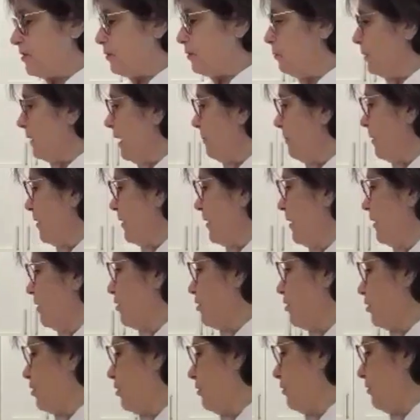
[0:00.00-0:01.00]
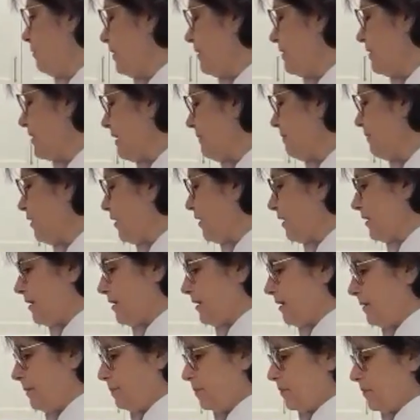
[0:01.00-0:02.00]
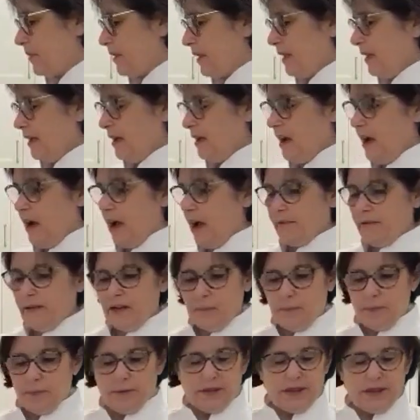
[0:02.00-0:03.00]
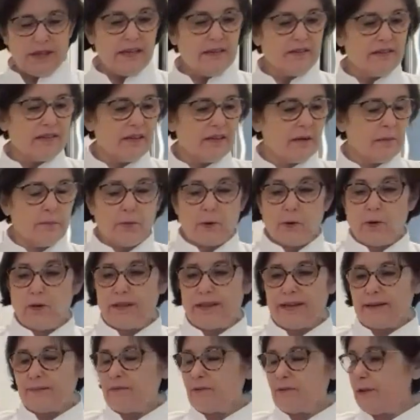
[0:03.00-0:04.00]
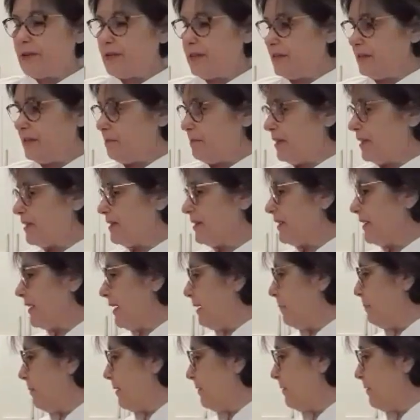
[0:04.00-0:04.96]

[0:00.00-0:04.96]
So what I'm going to do is I'm going to put things in a bowl and I'm going to mix it up.